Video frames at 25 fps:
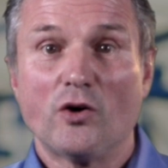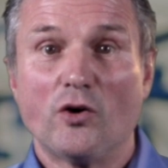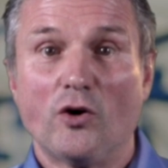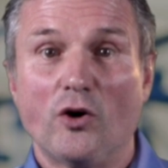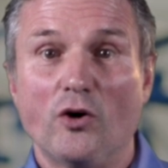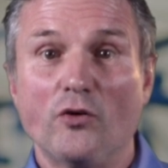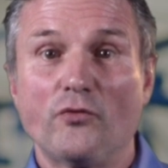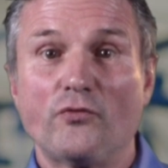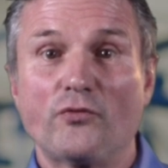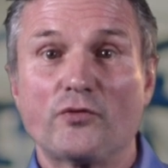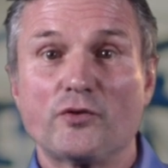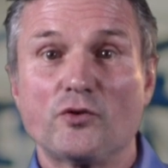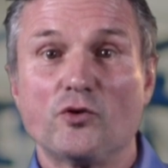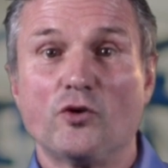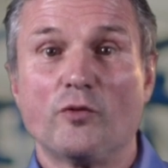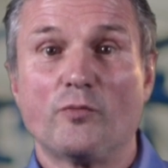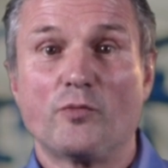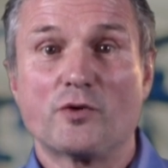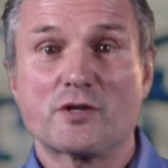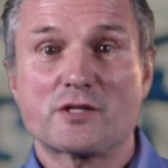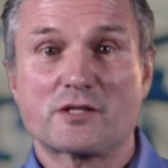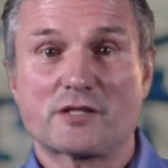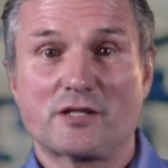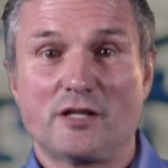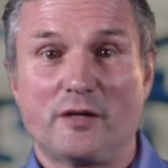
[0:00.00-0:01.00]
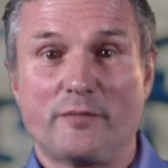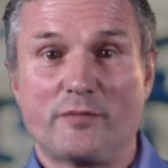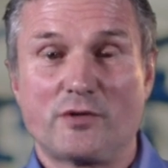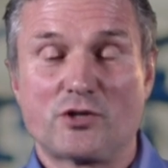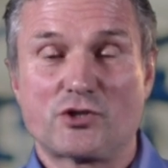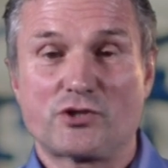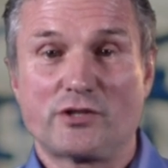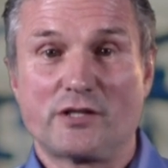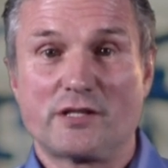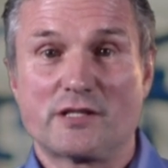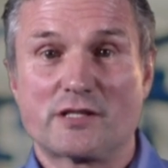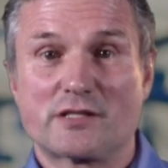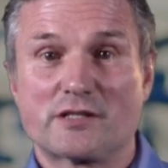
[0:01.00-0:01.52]
of your Mosca
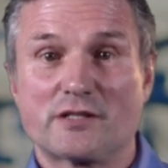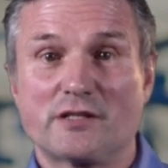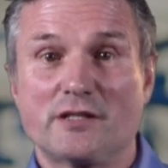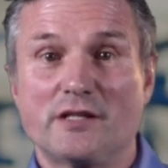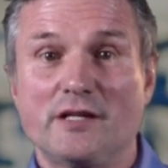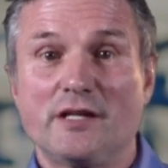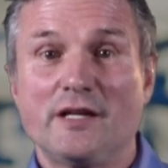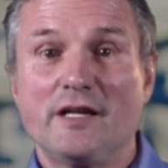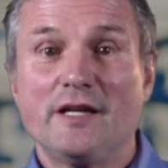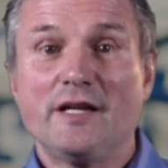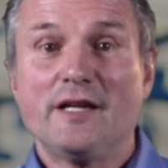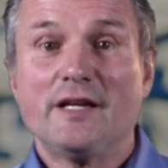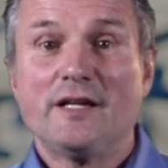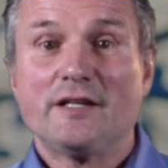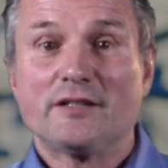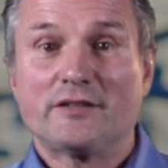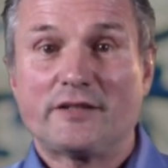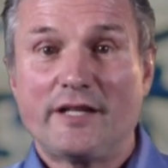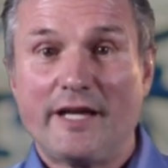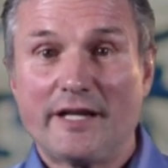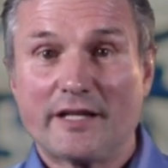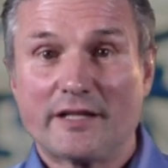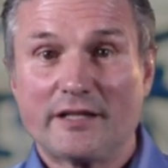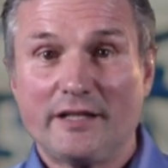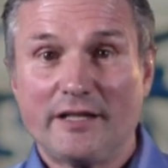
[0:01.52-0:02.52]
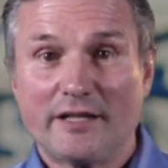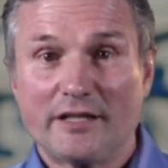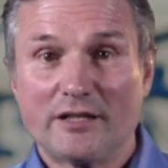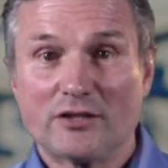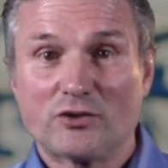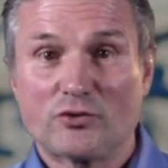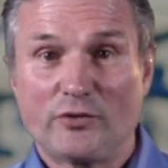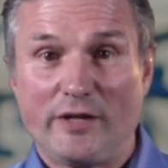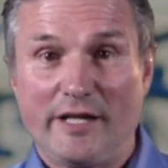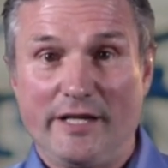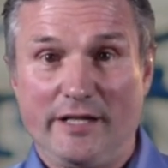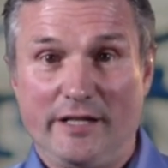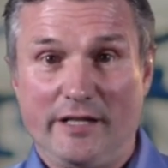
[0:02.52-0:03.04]
machines. Technical
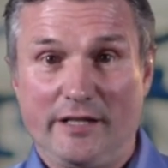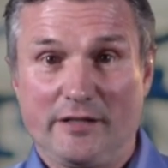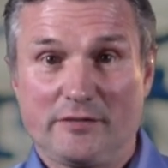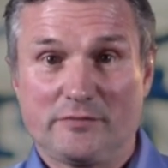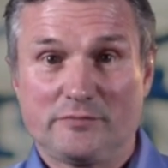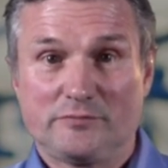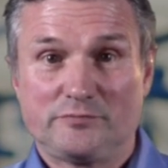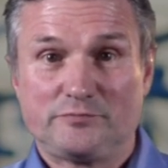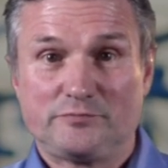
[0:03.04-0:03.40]
training.